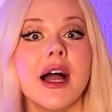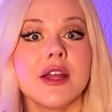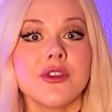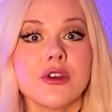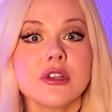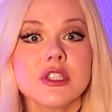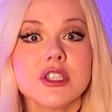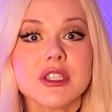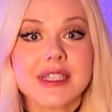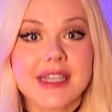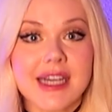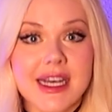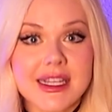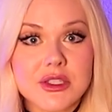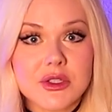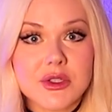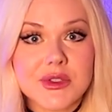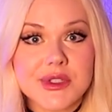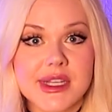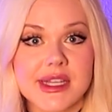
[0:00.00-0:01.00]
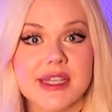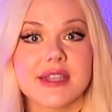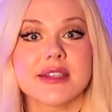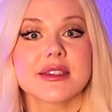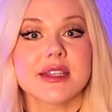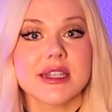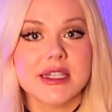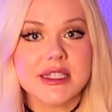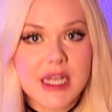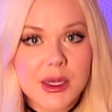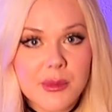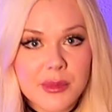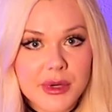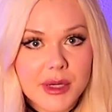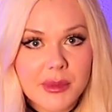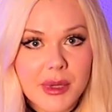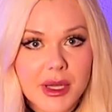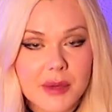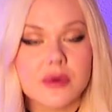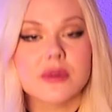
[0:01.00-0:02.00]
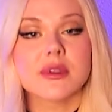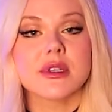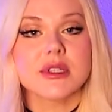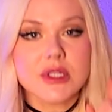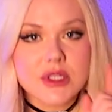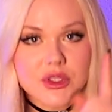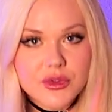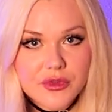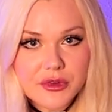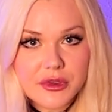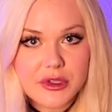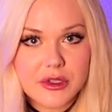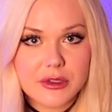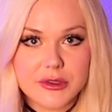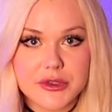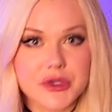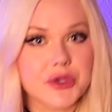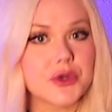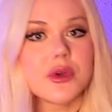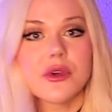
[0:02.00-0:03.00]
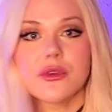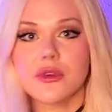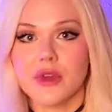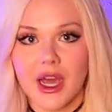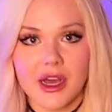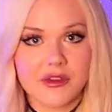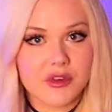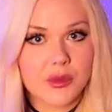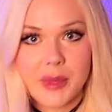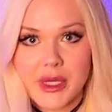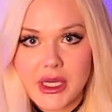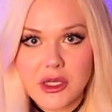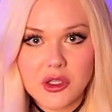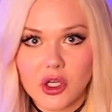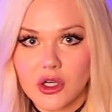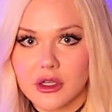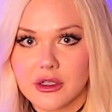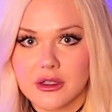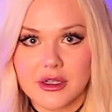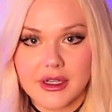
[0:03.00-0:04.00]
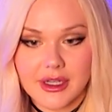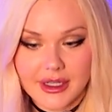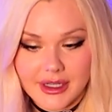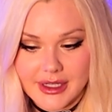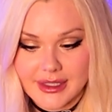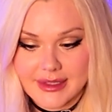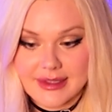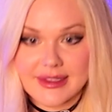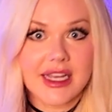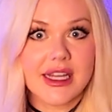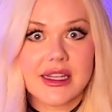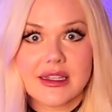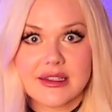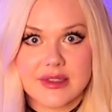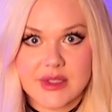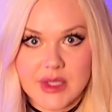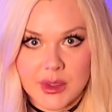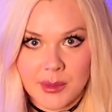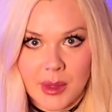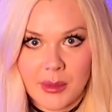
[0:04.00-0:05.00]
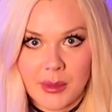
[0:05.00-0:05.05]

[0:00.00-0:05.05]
and not just classical singers, contemporary people. This is for you too if you have a big long set list to